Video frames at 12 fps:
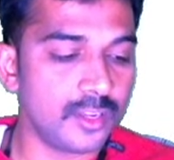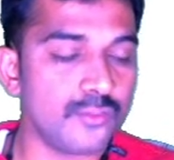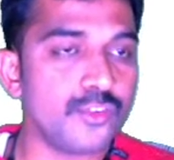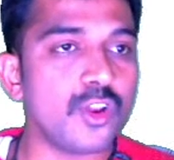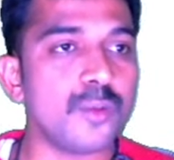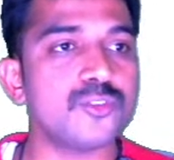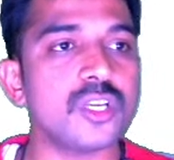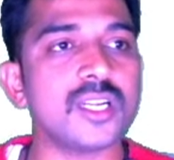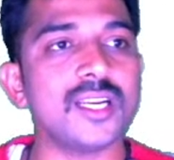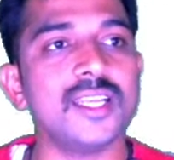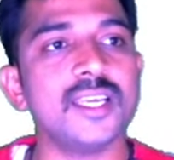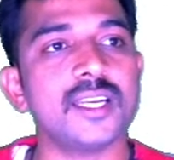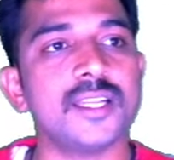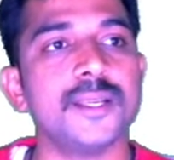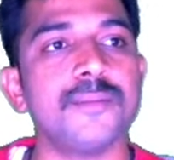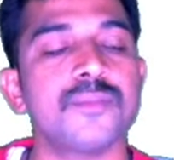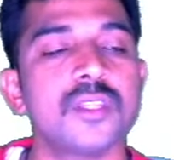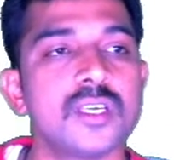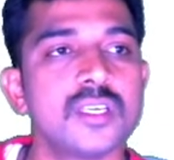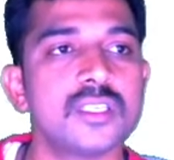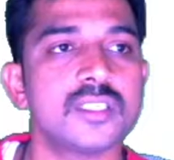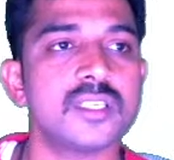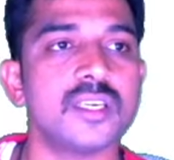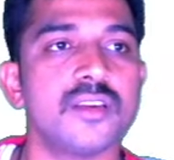If you observe clearly,
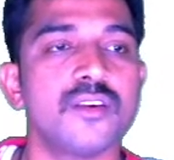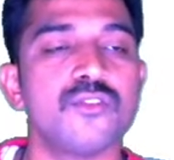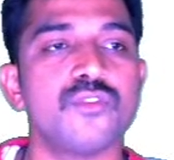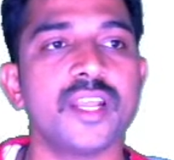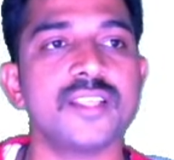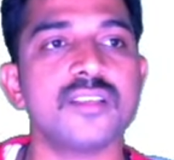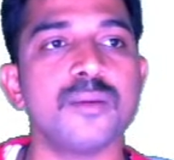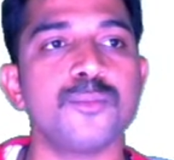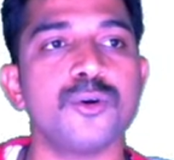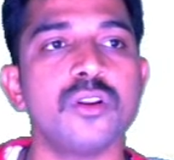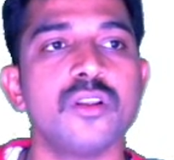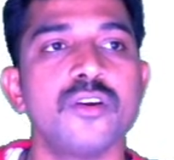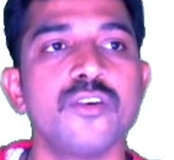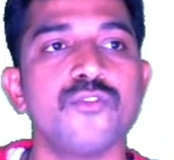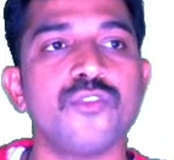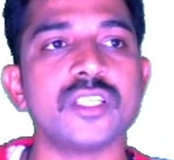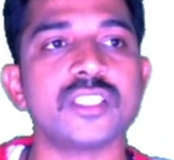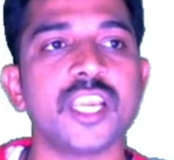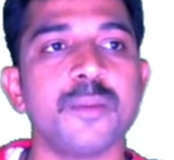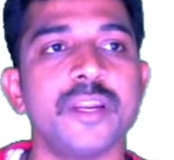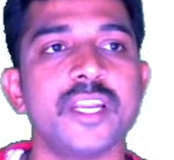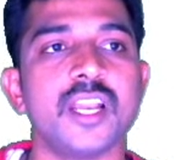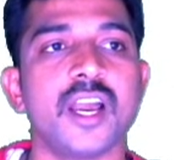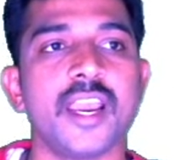see, for example, first I am
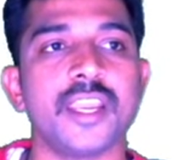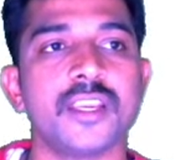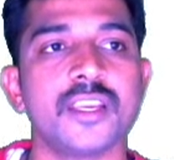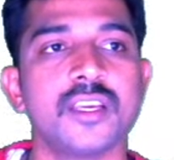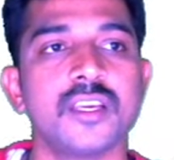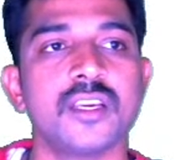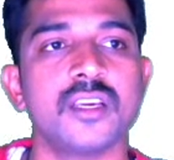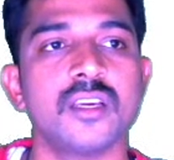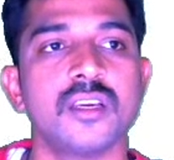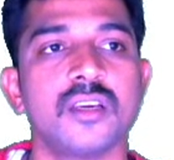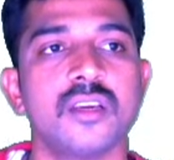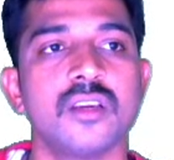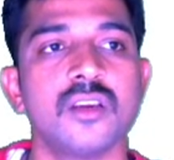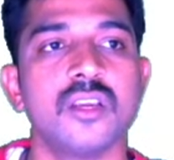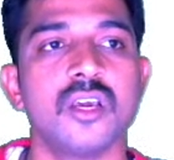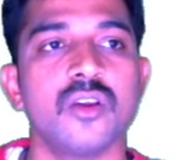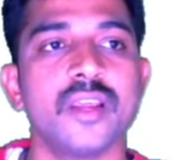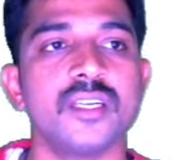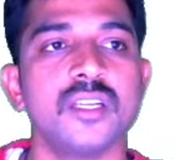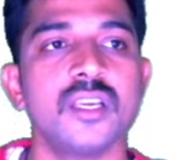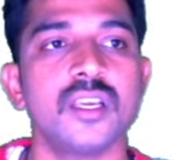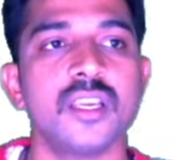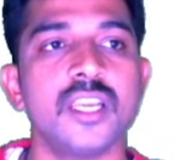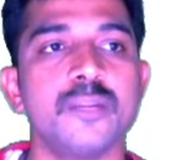enter hi, right?
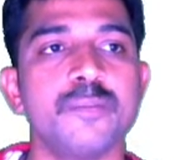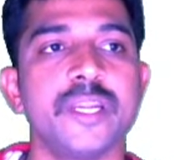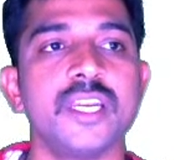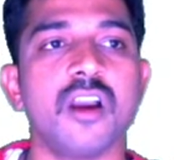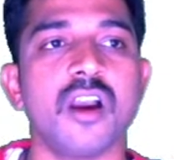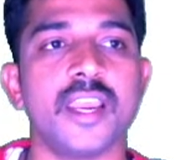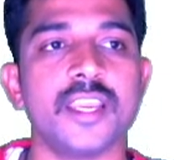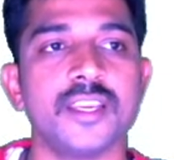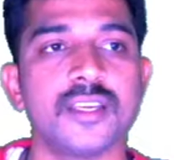It print hi.